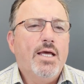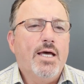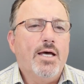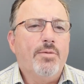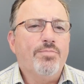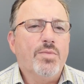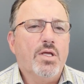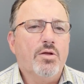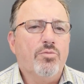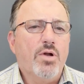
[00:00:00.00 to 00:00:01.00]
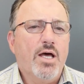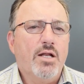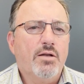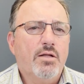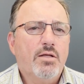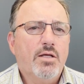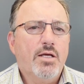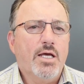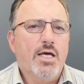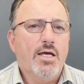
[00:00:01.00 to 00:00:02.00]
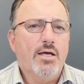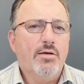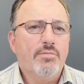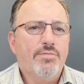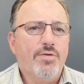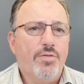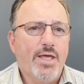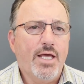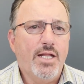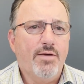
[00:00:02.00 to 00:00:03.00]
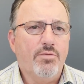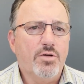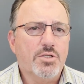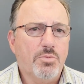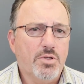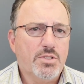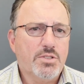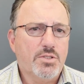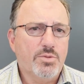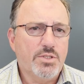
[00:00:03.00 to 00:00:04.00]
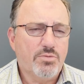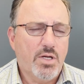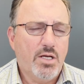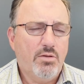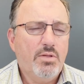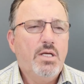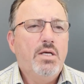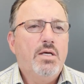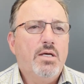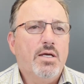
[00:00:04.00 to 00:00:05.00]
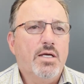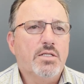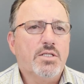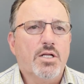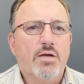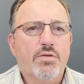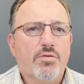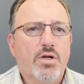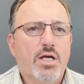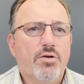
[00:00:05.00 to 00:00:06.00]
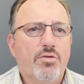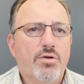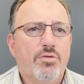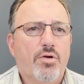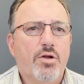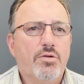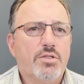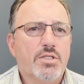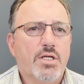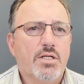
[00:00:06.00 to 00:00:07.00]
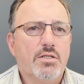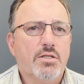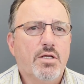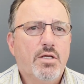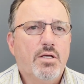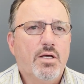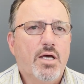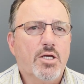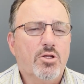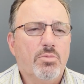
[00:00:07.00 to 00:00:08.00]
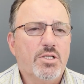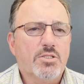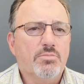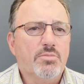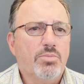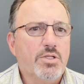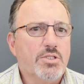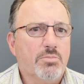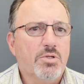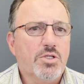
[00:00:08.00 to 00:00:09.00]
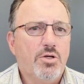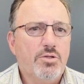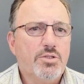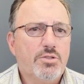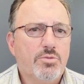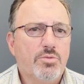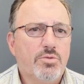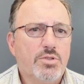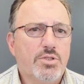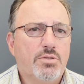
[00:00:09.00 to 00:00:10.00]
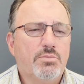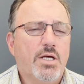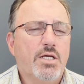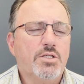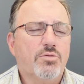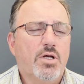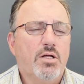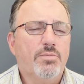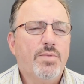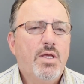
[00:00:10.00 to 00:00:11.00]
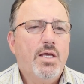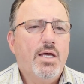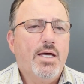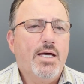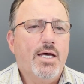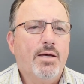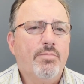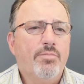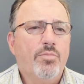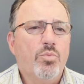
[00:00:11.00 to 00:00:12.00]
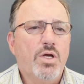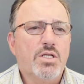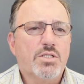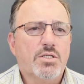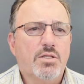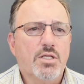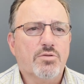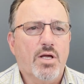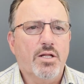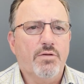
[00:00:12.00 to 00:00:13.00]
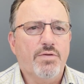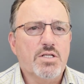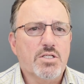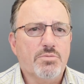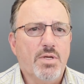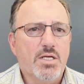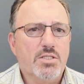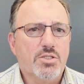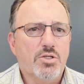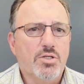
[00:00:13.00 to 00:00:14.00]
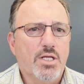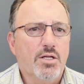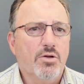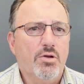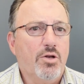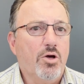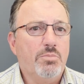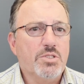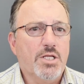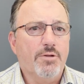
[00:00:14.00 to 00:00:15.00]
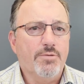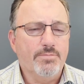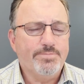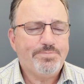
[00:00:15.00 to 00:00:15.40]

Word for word: Um, Iran uh, felt they had to have a response to Israel and sent over 300 drones and arguably some ballistic missiles towards uh, Israel, um, which the Israeli defences managed to shoot down 99% of them.